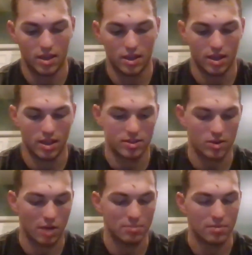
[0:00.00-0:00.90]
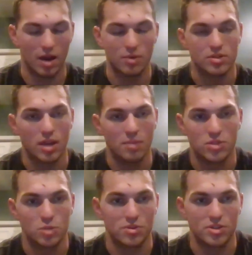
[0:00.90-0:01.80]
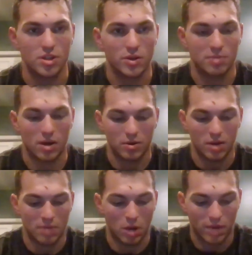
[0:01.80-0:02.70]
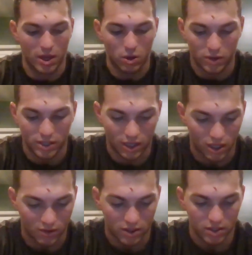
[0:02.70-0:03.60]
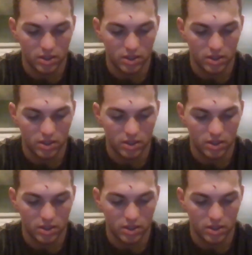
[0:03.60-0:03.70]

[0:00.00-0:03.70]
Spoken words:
And so I'm super stoked about my Hoyt. I love it.